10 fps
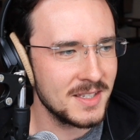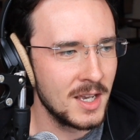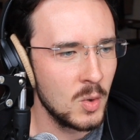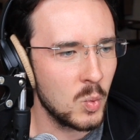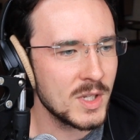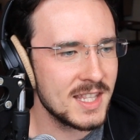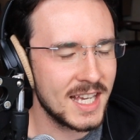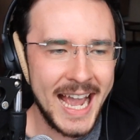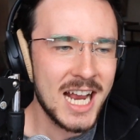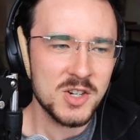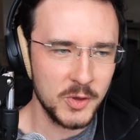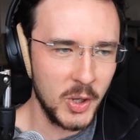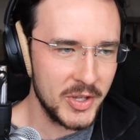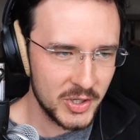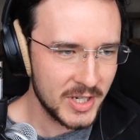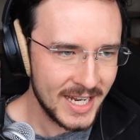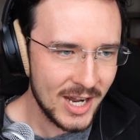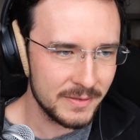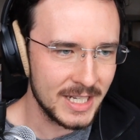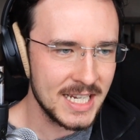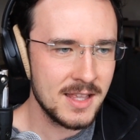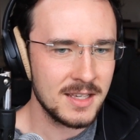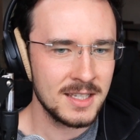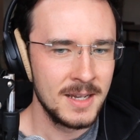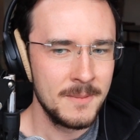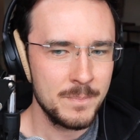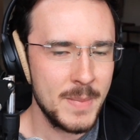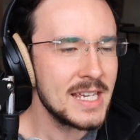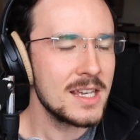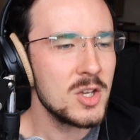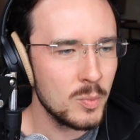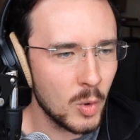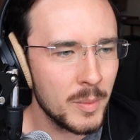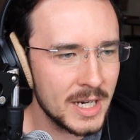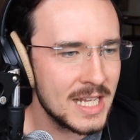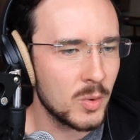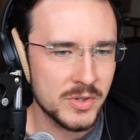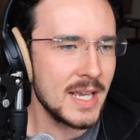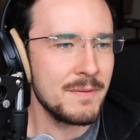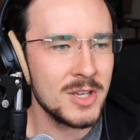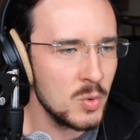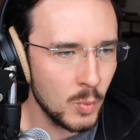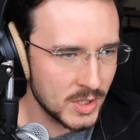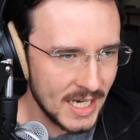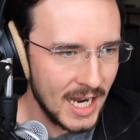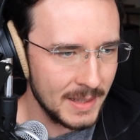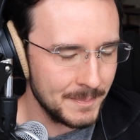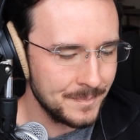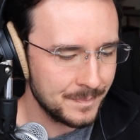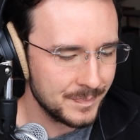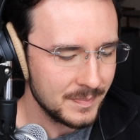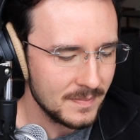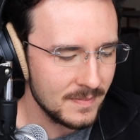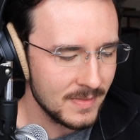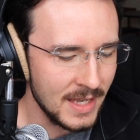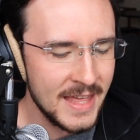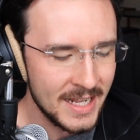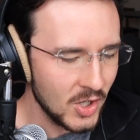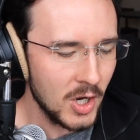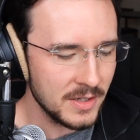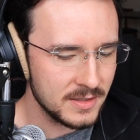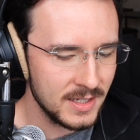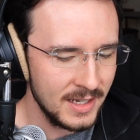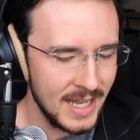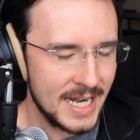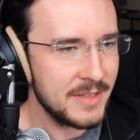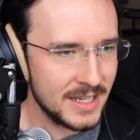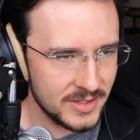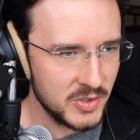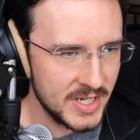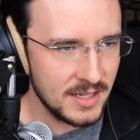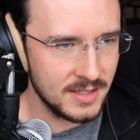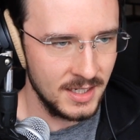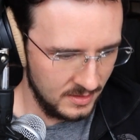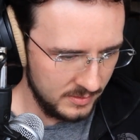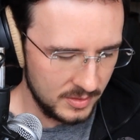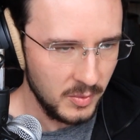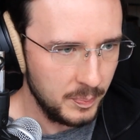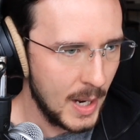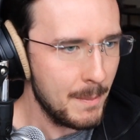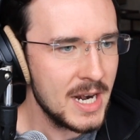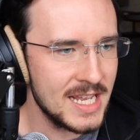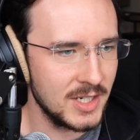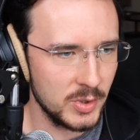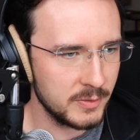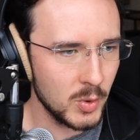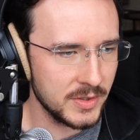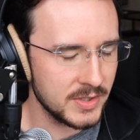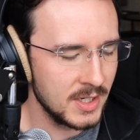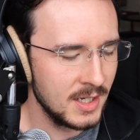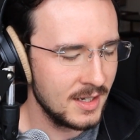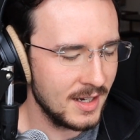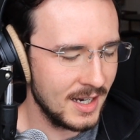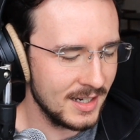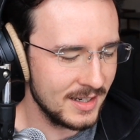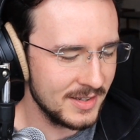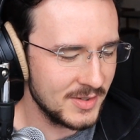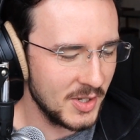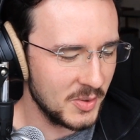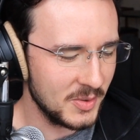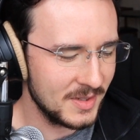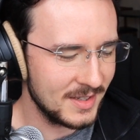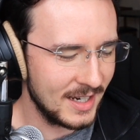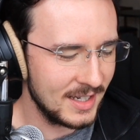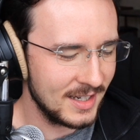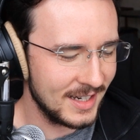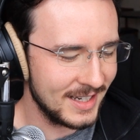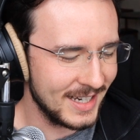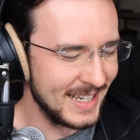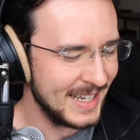is what's the cash flow that you're getting out of it. Is this making you more money or saving you more time than it costs? And if the answer is yes, pump money into it, of course. So I